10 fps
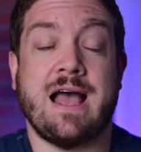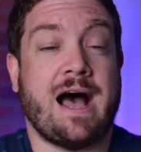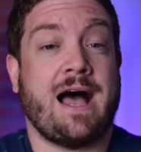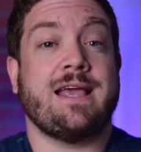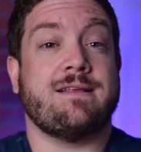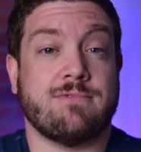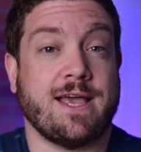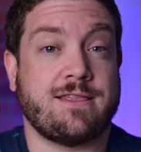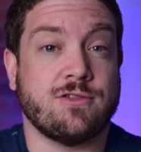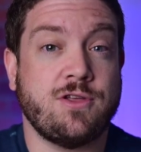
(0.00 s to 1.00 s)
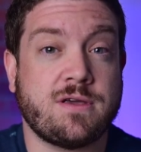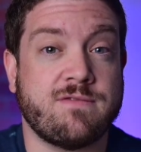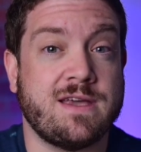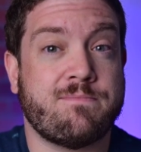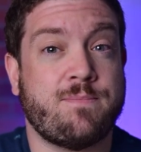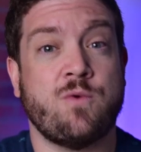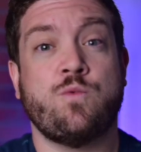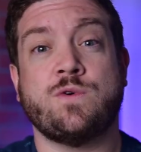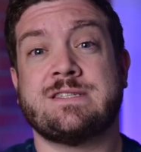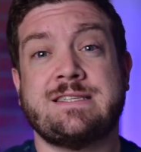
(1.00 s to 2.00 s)
I like the look of it, but
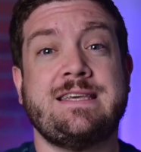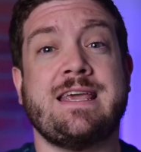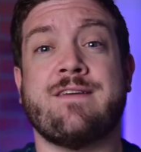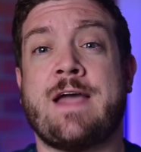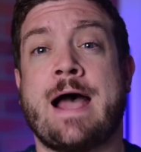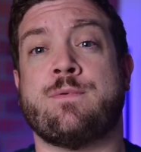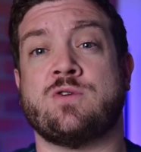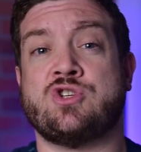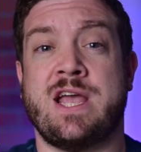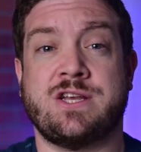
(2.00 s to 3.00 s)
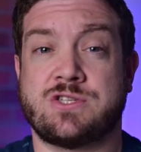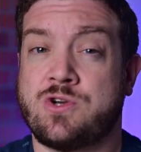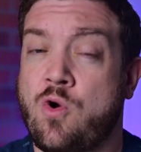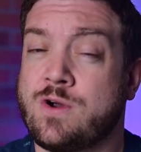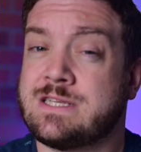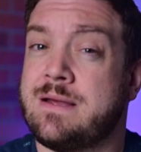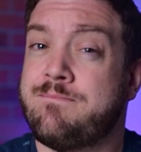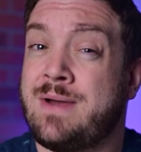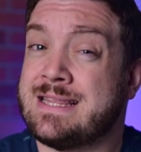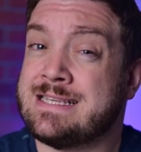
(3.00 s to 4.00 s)
we'll see if Apple changes course
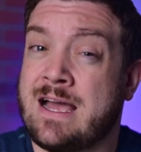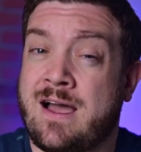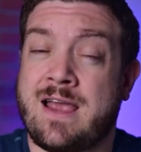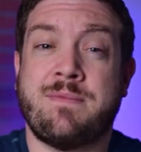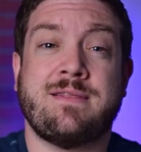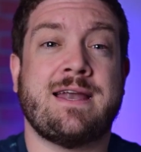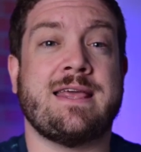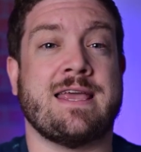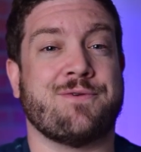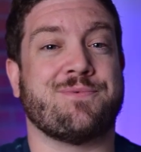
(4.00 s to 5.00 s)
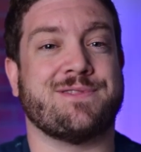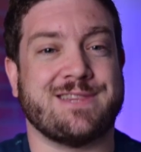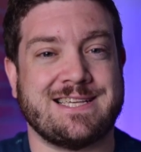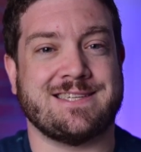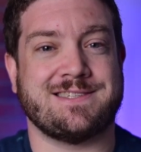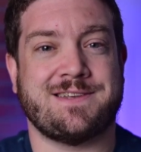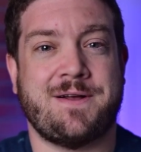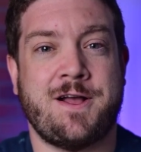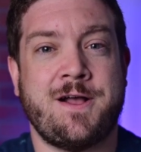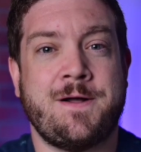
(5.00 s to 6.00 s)
by the time that it releases.
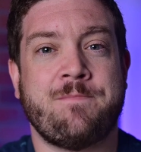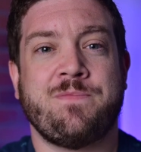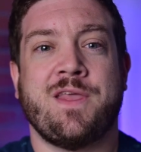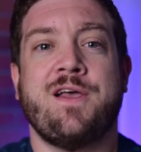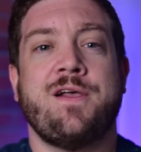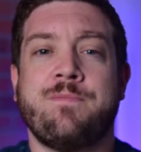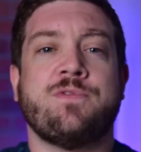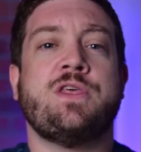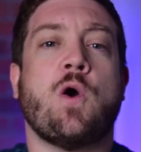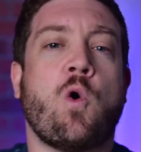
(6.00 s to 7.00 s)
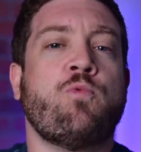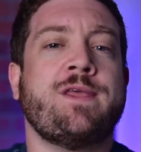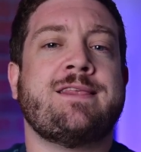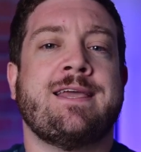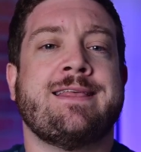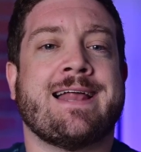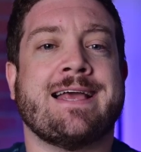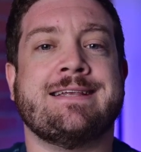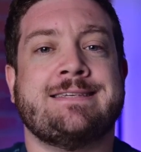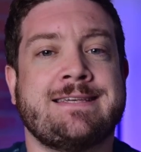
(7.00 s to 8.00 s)
The only thing that
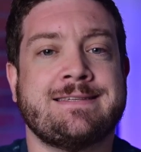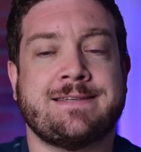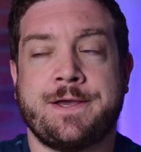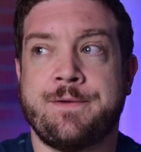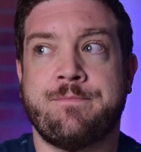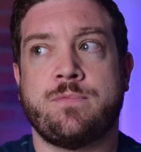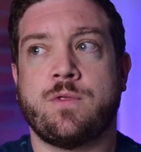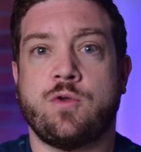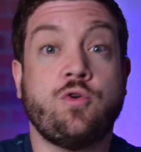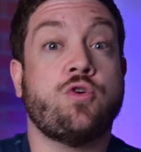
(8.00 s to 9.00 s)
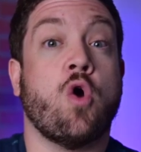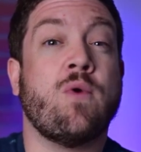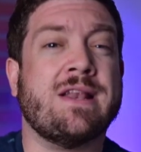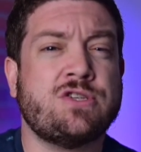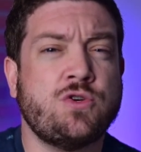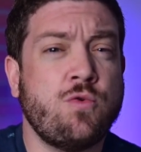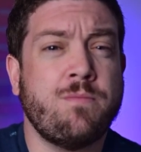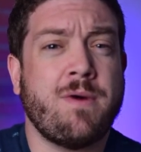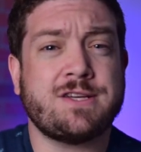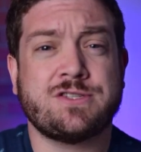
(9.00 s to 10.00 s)
I didn't go into
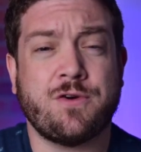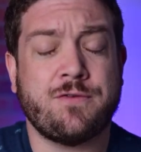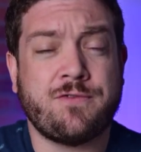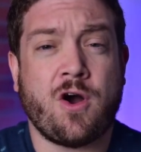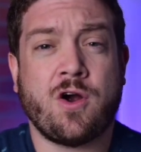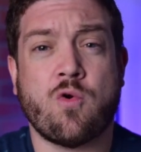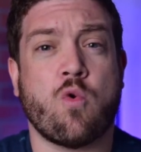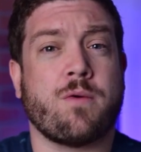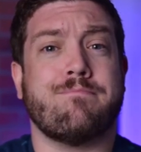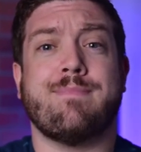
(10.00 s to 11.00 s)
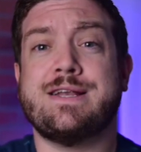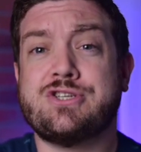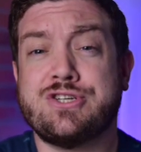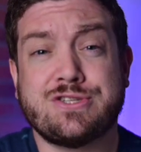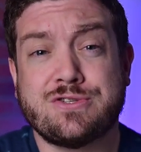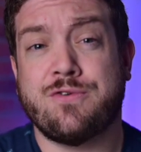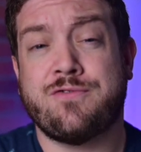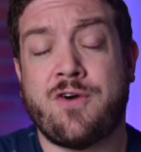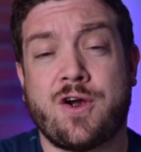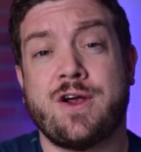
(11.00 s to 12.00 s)
much so far or mention so
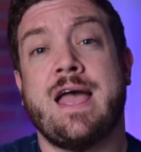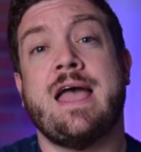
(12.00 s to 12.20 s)
far